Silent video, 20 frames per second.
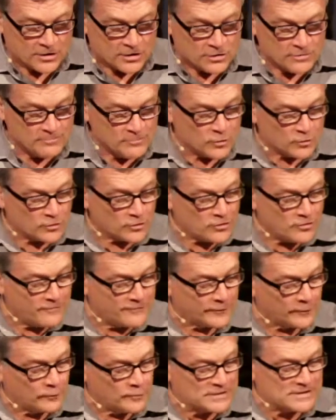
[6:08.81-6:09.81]
who
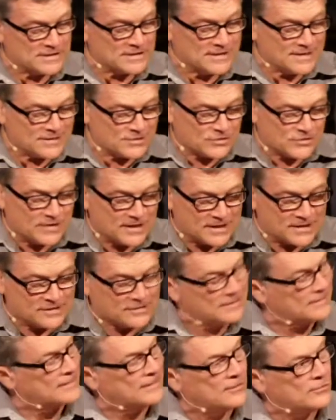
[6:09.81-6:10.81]
moreover was listening
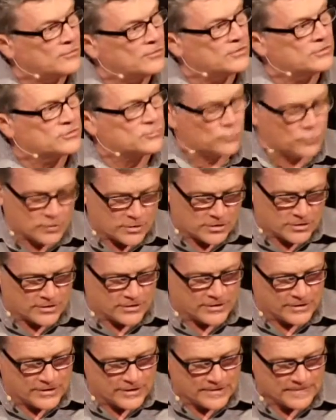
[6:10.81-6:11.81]
to the Lord's
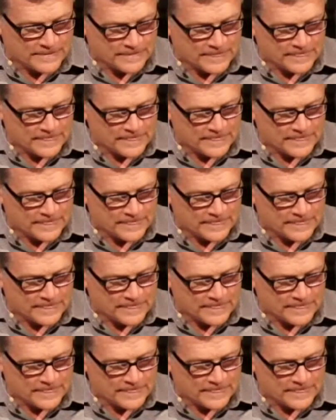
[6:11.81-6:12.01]
word,